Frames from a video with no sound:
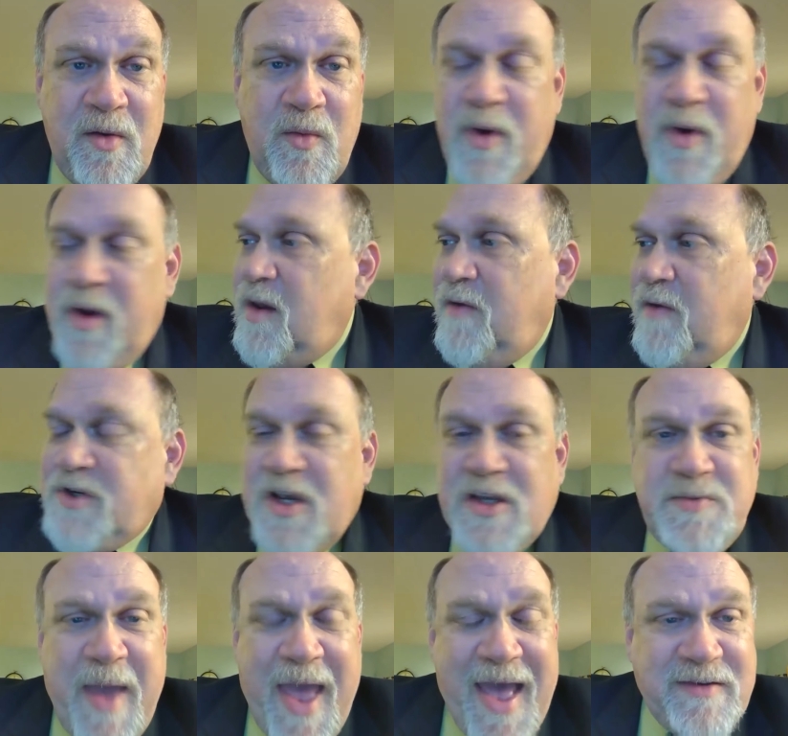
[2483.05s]
We've
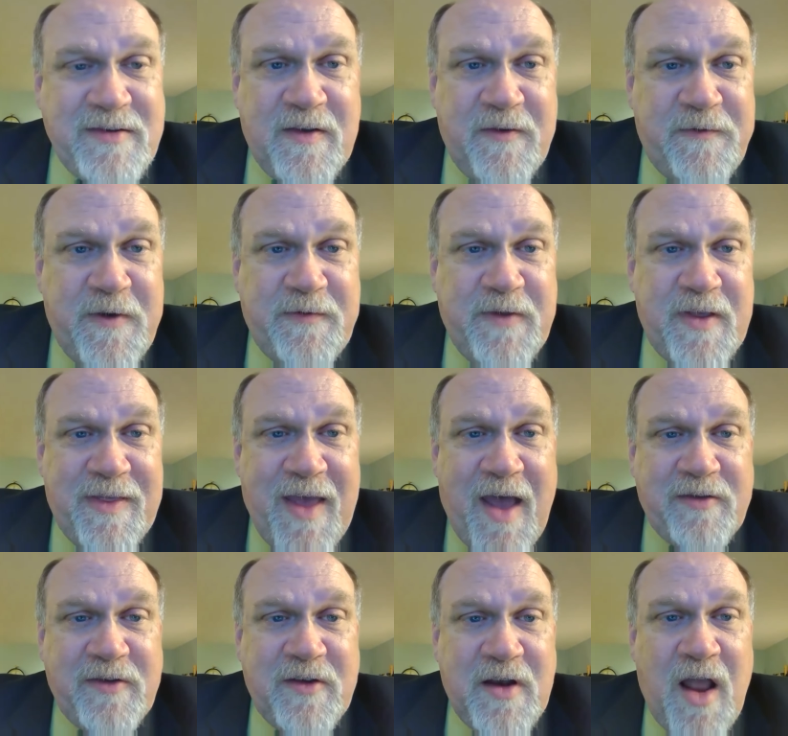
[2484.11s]
just passed the
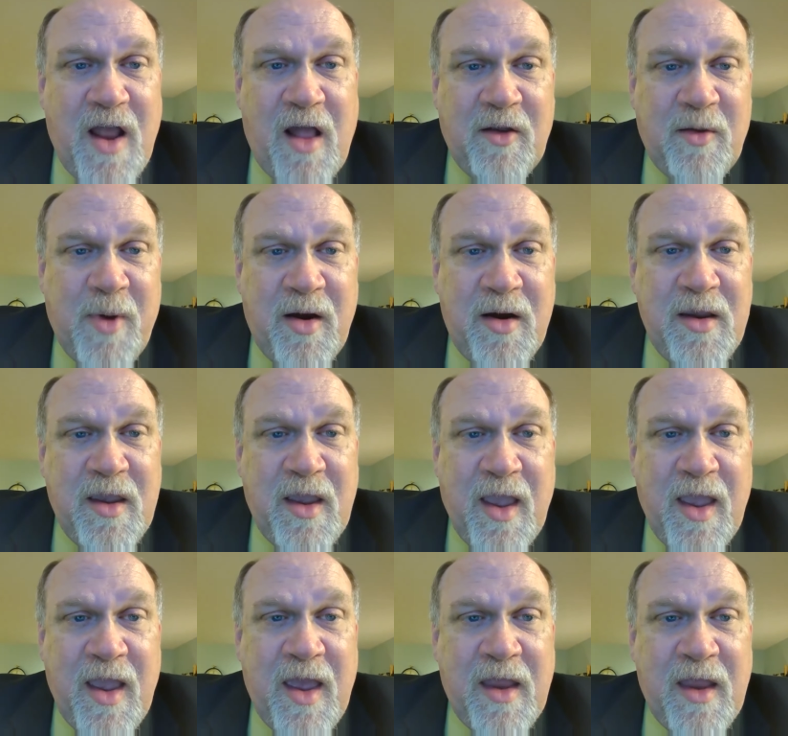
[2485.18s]
$50,000 mark
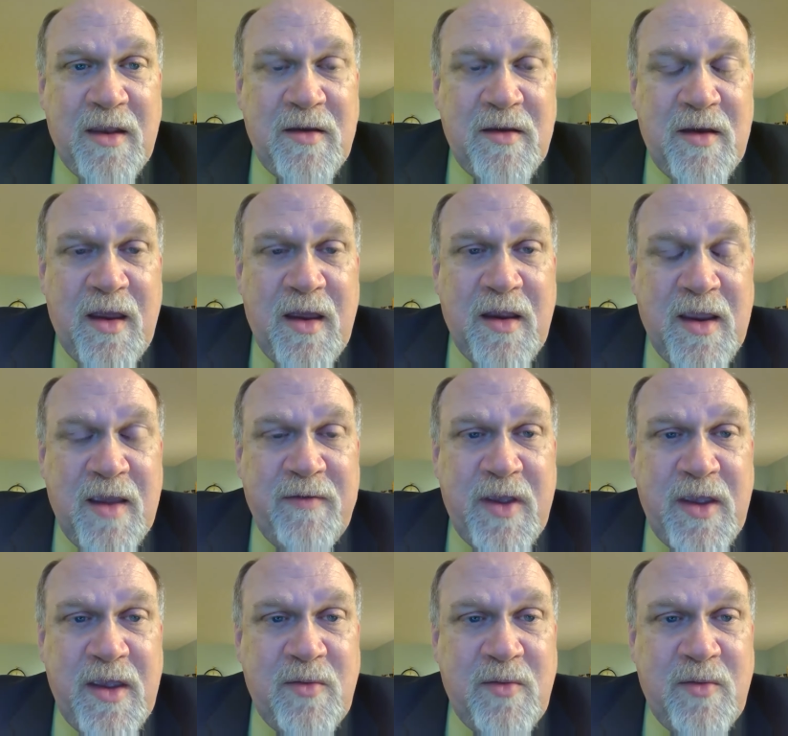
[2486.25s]
and giving,